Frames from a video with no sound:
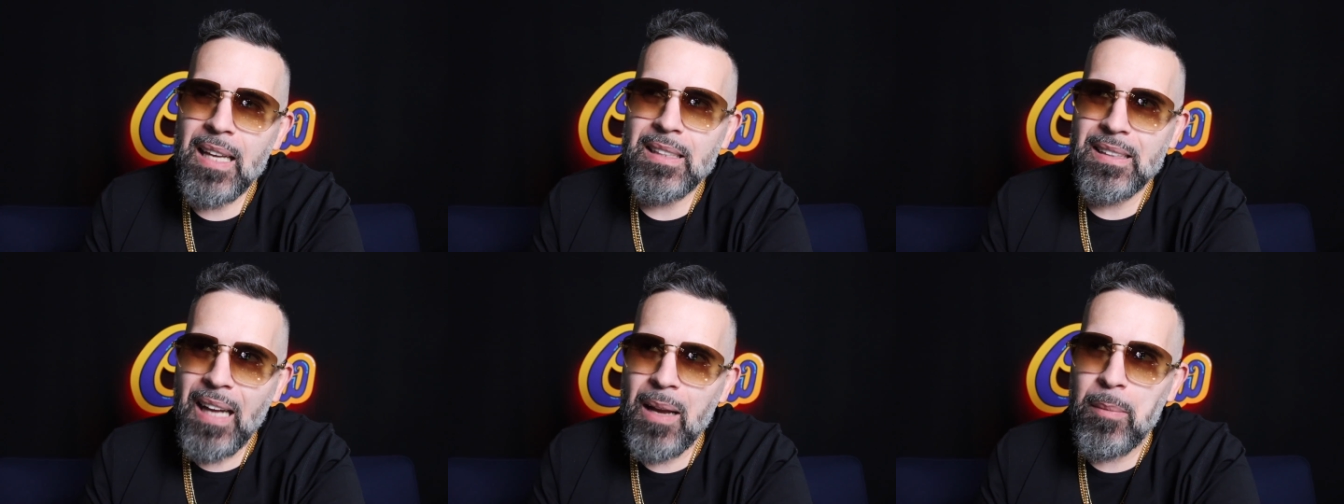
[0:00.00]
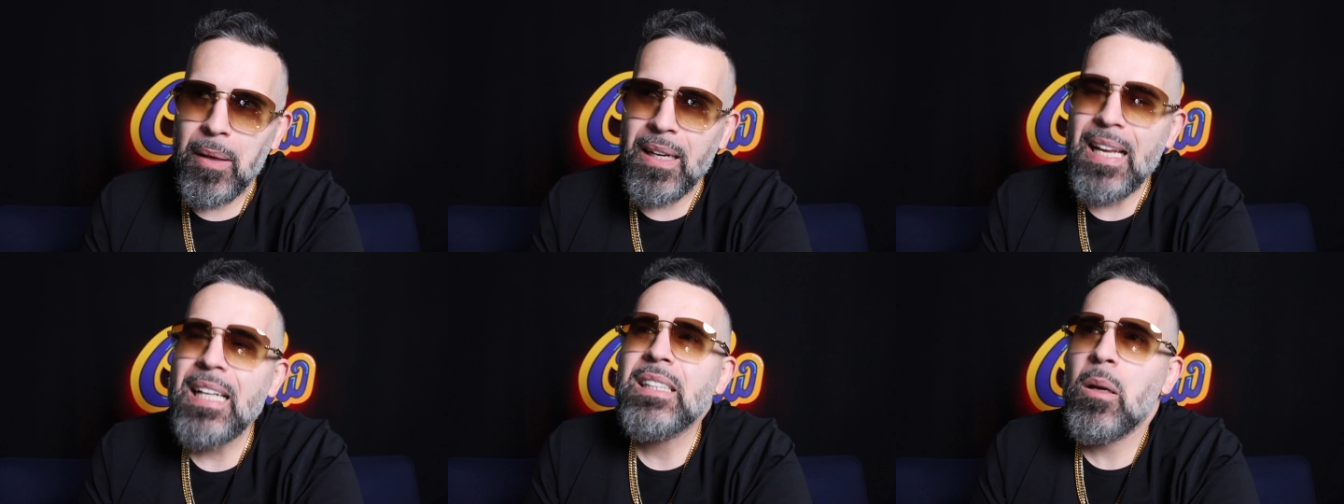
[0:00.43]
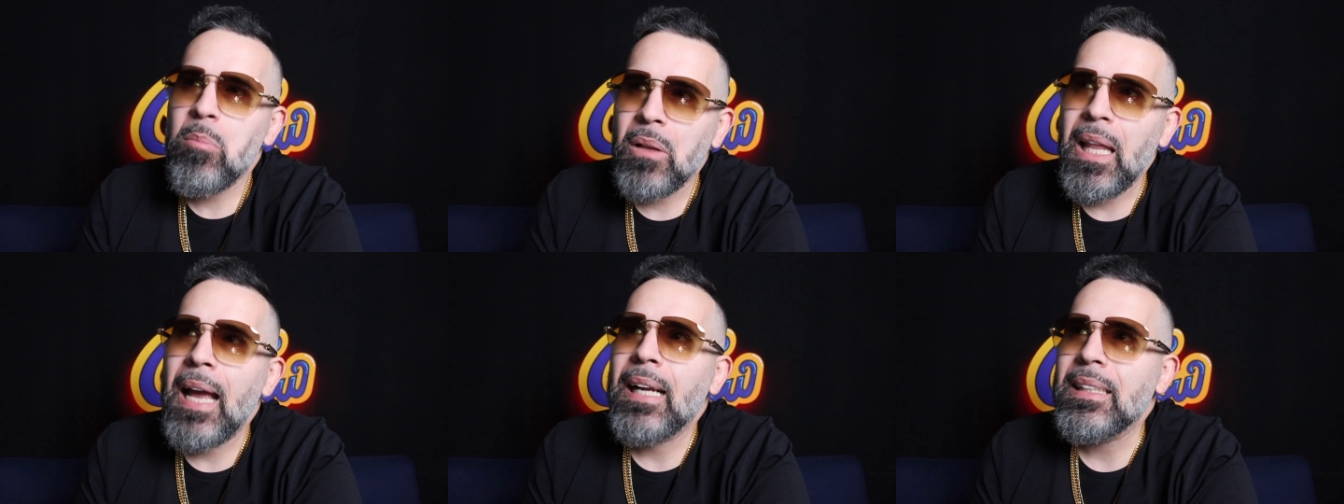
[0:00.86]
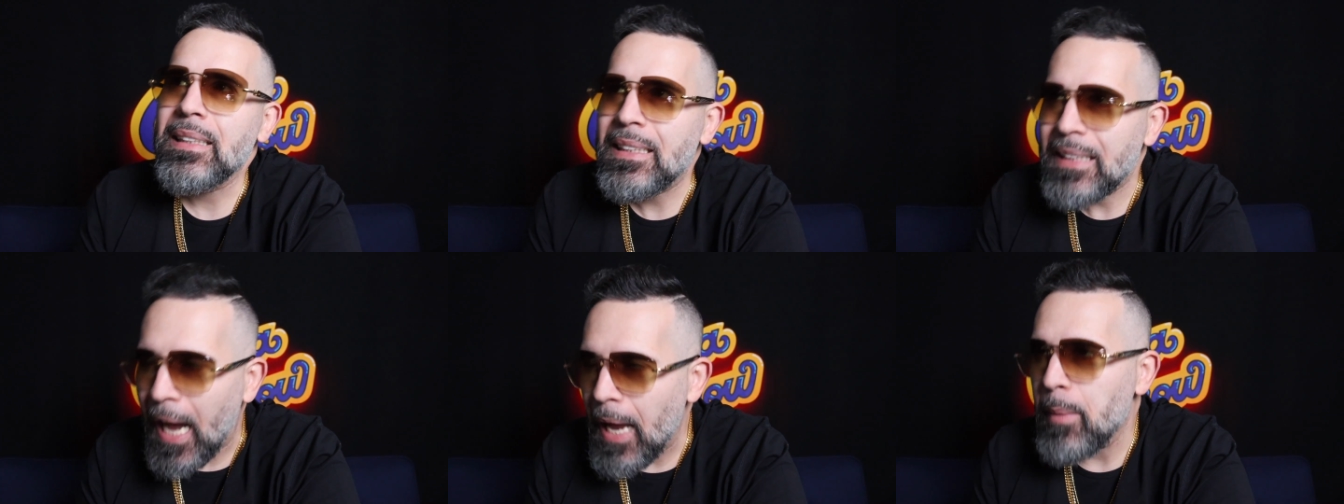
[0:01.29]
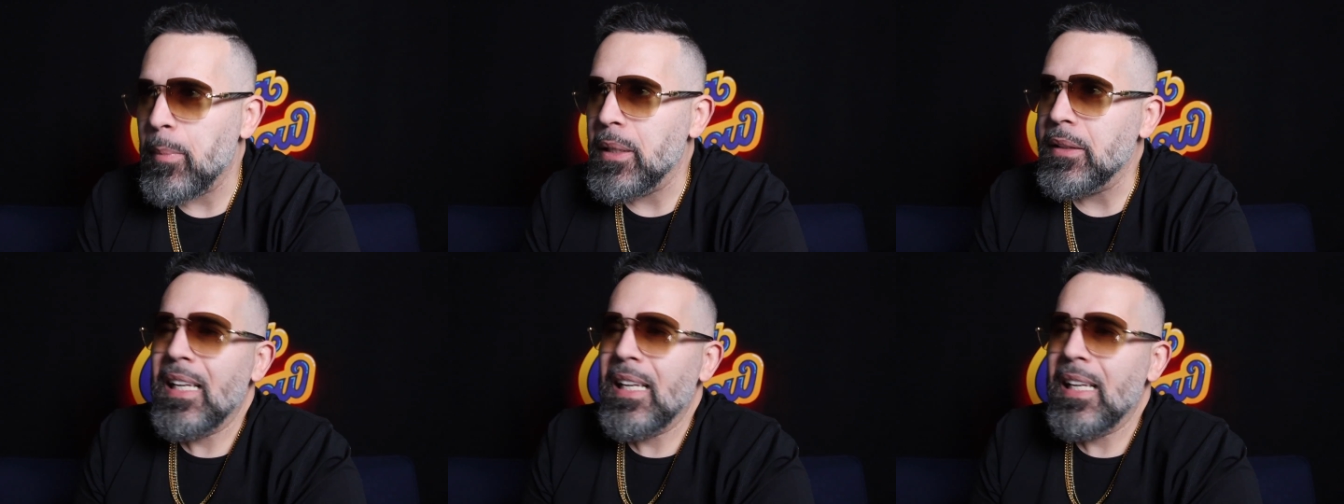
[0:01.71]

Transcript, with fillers: as diamond. It's a black diamond.